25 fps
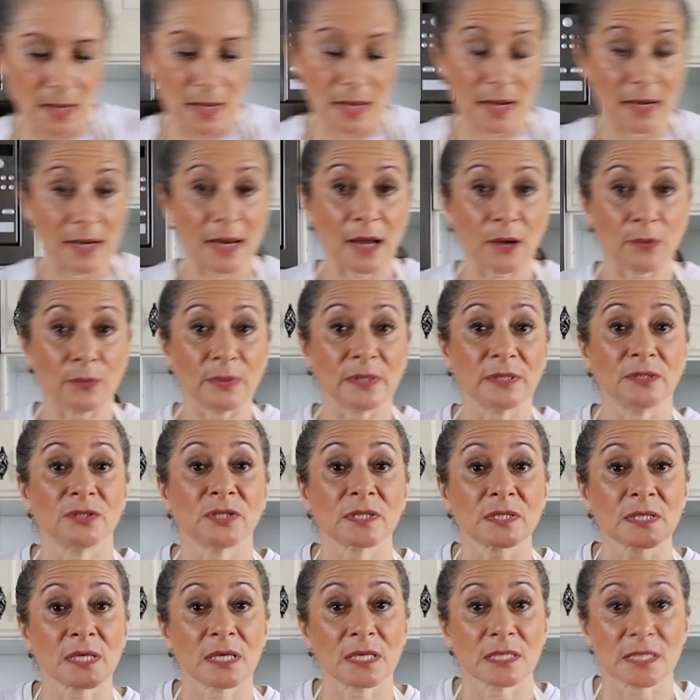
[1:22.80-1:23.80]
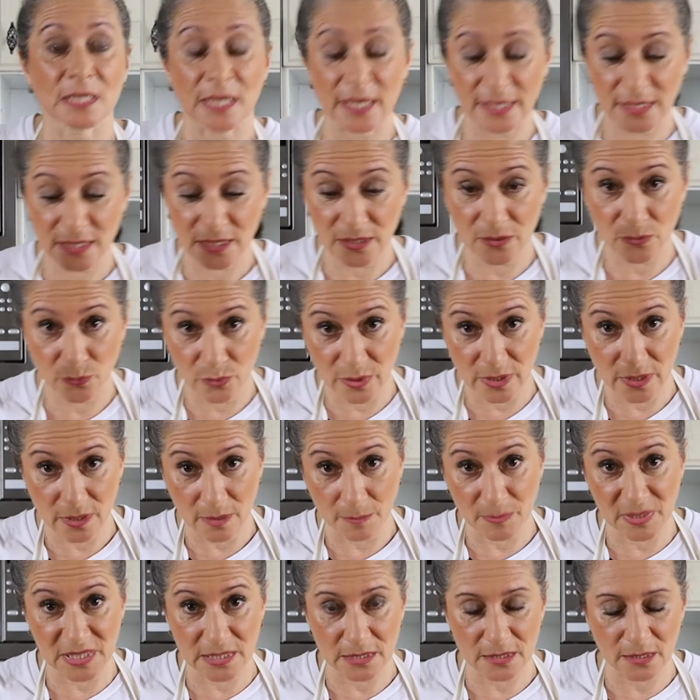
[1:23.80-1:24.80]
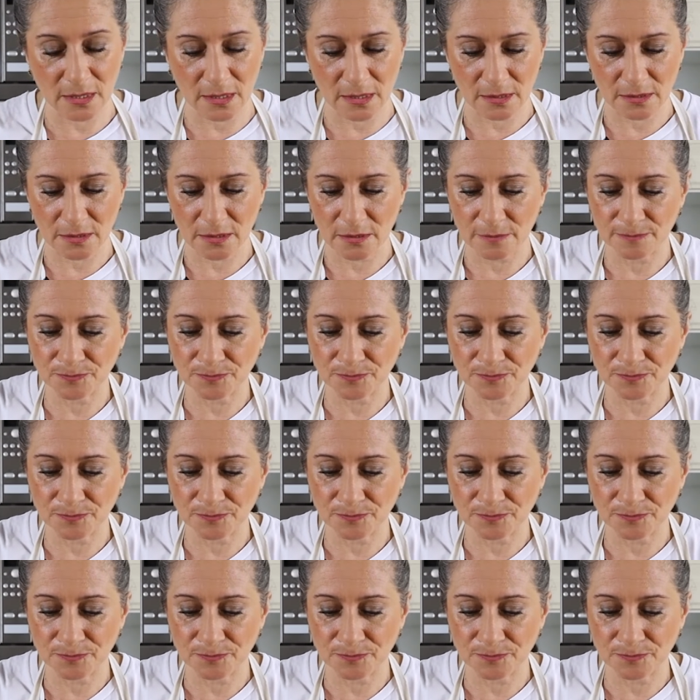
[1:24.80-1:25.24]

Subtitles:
And now we're just going to slice it with a pizza cutter.